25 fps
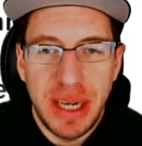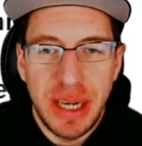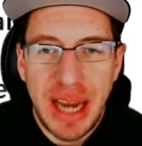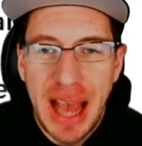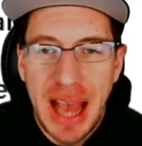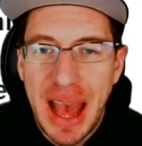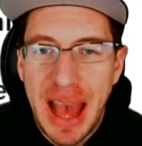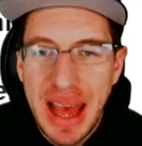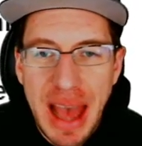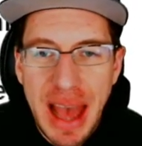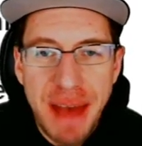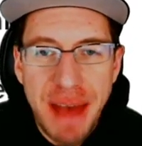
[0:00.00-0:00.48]

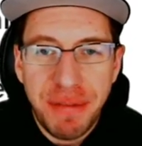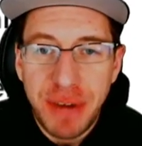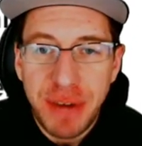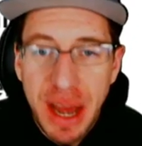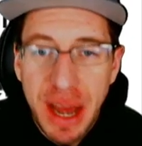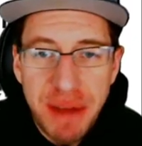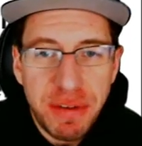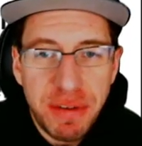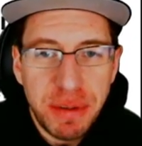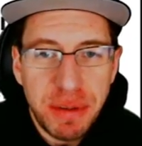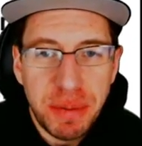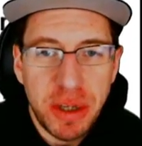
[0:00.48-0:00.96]

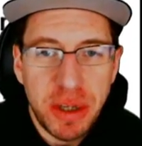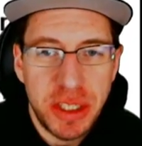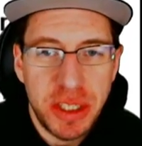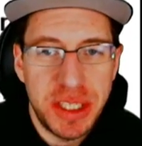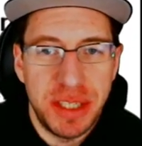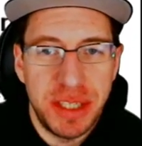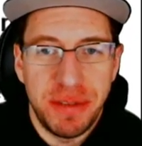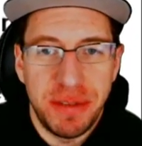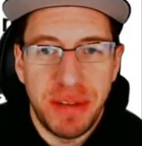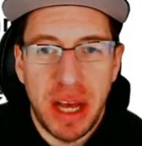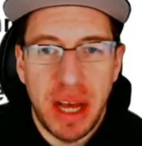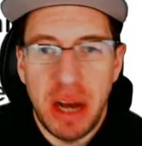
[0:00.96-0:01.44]
Every
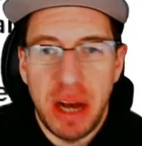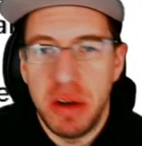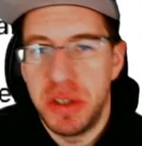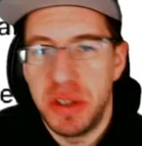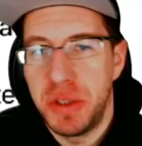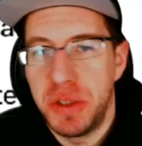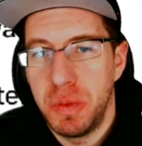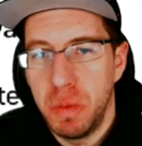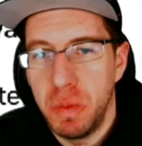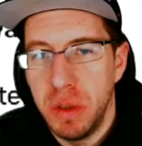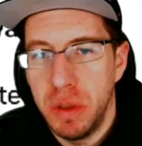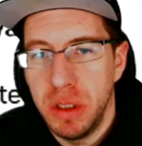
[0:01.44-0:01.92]
person of the
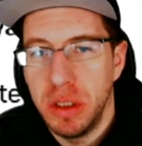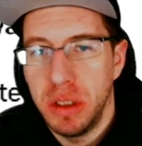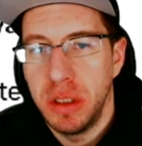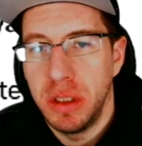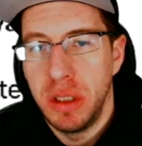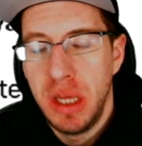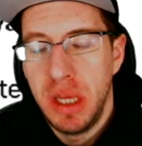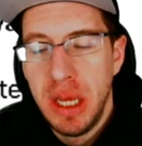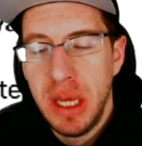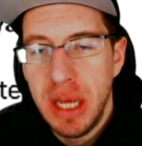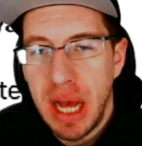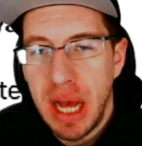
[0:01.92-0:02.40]
house will